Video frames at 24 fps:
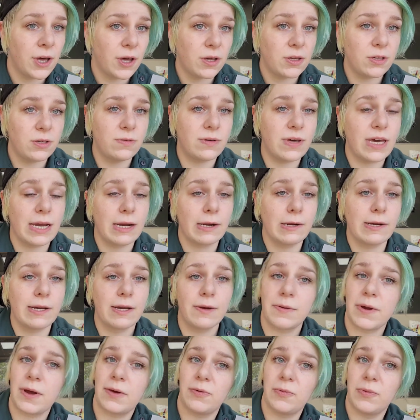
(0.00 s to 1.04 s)
you carry
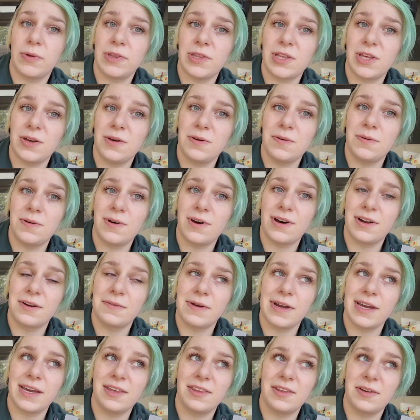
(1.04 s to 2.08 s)
around with you on a
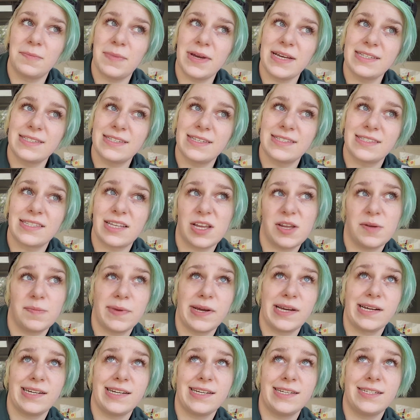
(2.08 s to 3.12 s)
regular basis that you
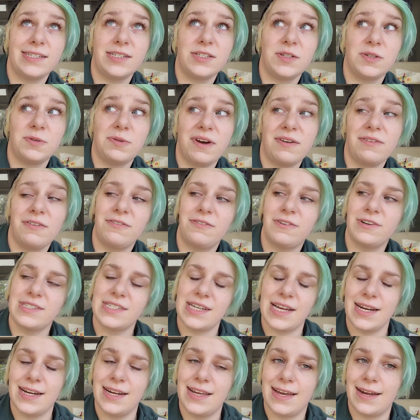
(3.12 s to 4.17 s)
might need to have a first
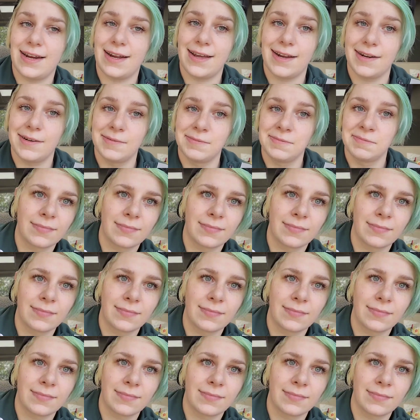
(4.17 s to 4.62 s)
aid kit in.